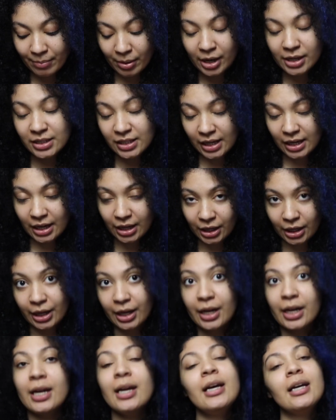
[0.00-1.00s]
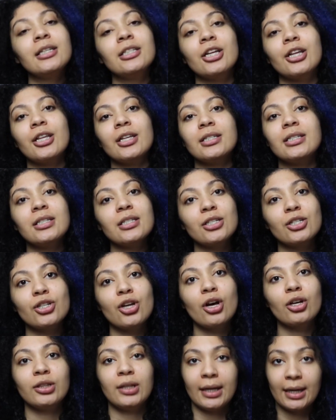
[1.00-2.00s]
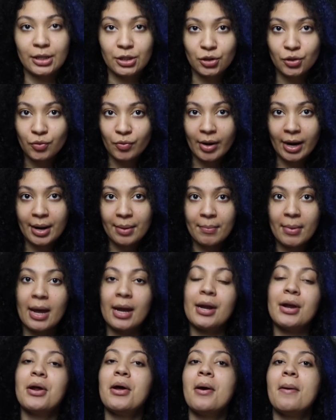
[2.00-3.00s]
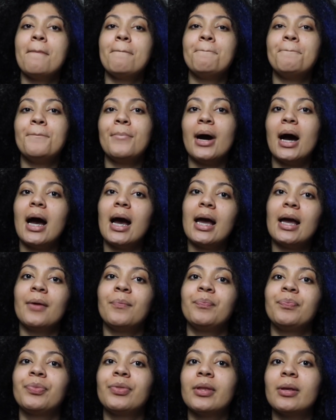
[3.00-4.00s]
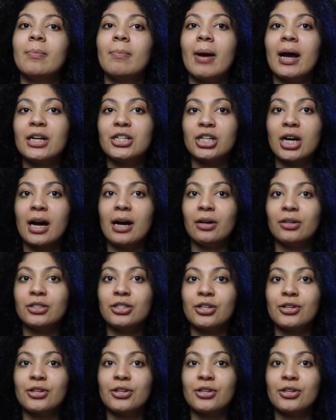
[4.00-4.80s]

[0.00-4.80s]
particular so this is a song that I do recommend by by Child.